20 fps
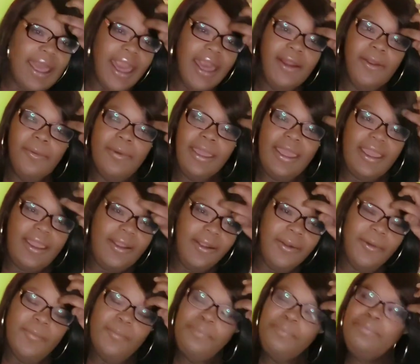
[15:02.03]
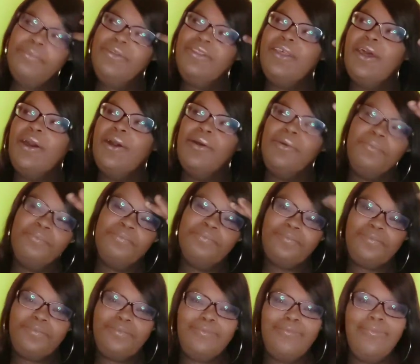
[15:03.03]
I don't care. So
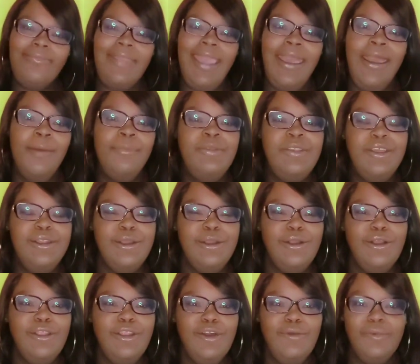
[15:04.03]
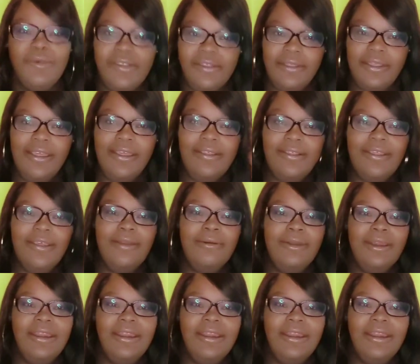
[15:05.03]
I'm sending her little receipts here